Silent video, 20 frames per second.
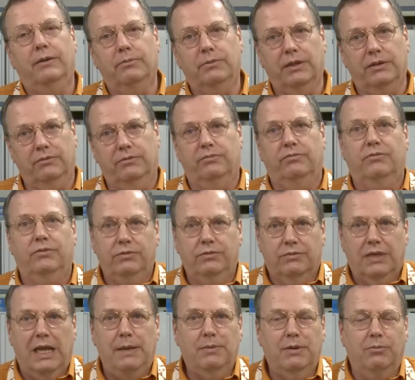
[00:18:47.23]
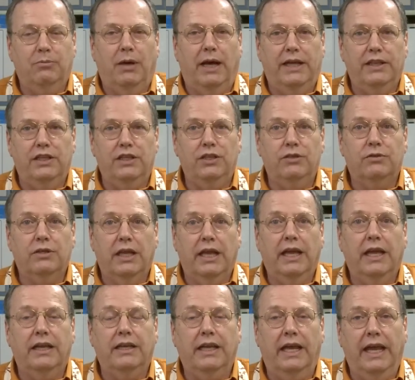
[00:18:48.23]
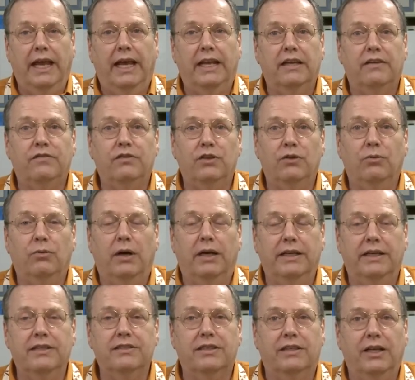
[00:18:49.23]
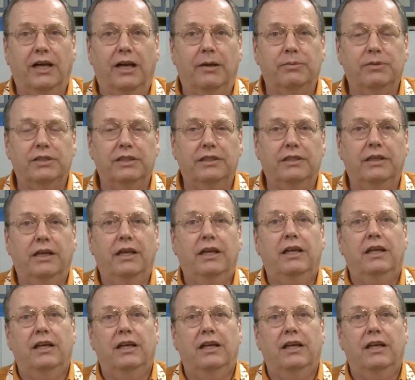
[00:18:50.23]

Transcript: but keep in mind that you can add, if you want, as an option,